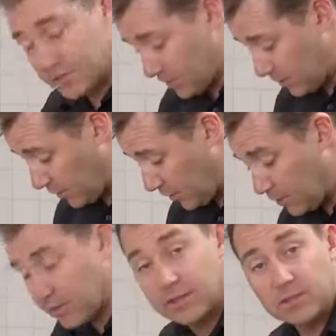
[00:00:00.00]
So the
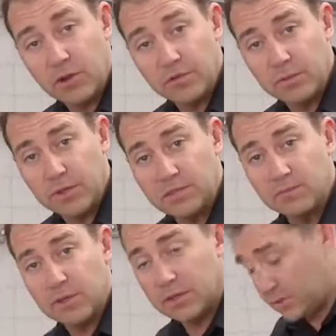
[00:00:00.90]
longer these coffee beans
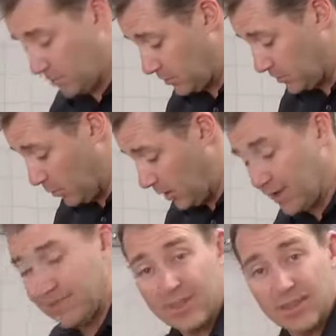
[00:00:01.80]
have been exposed to
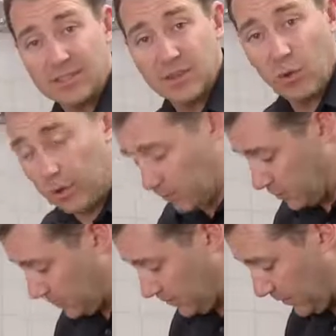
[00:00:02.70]
air, the less
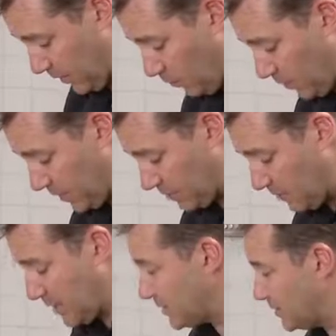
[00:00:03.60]
oils. And what that
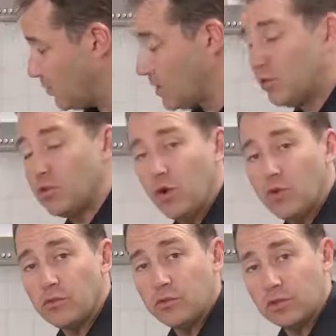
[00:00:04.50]
means is when you
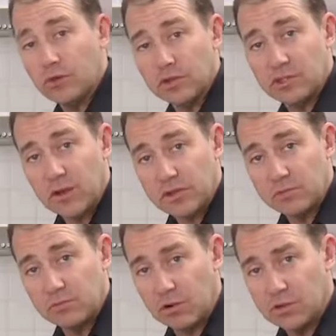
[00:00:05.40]
go through your
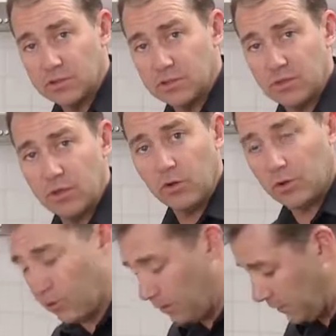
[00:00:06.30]
extraction process with
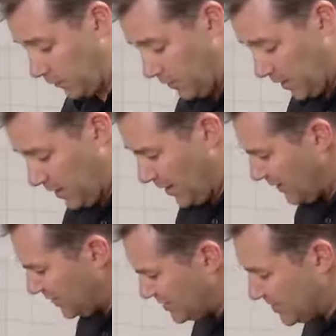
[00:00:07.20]
old coffee,
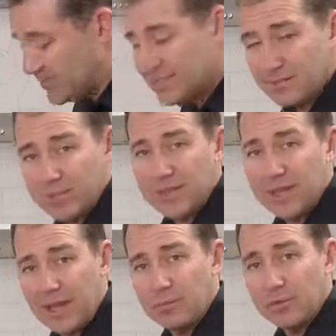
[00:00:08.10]
you just simply
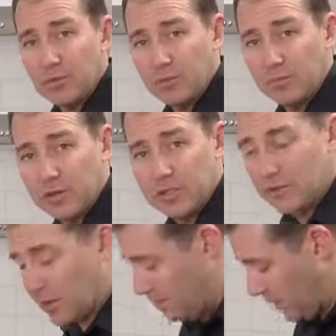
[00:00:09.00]
can't build the
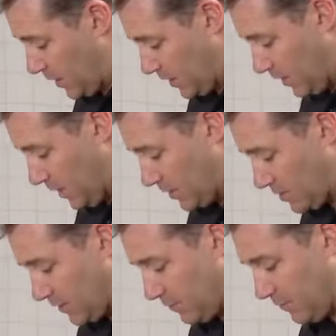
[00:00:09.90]
pressure up.
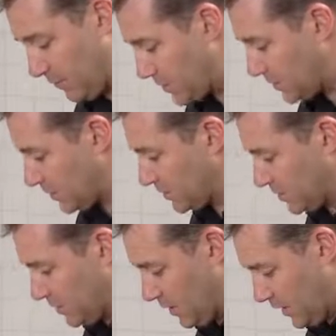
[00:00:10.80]
It's that
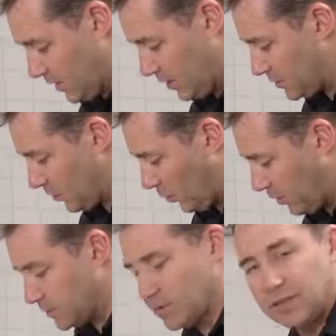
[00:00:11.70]
freshness and those
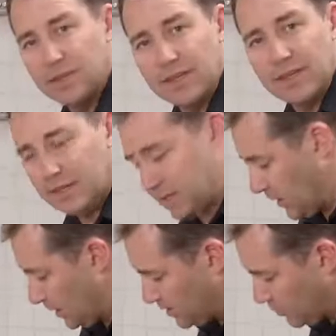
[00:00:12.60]
oils that you
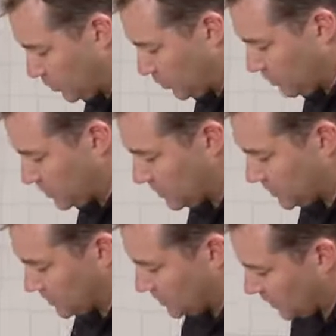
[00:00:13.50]
need to build the
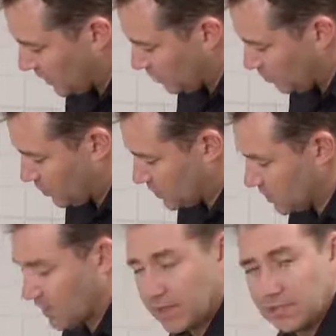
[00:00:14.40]
resistance to get your
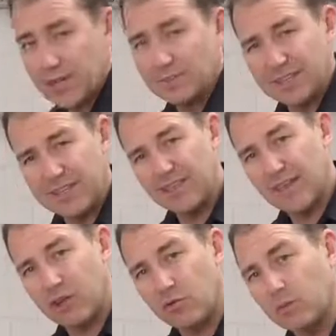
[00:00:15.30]
pressure gauge up, to get
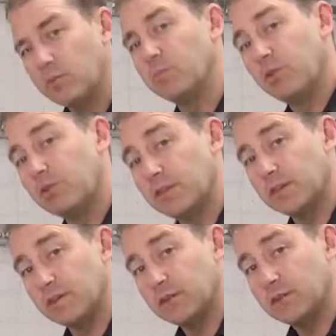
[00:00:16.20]
that crema
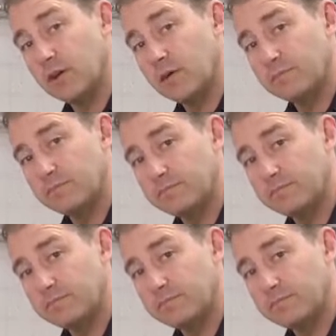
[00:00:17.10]
perfect every time.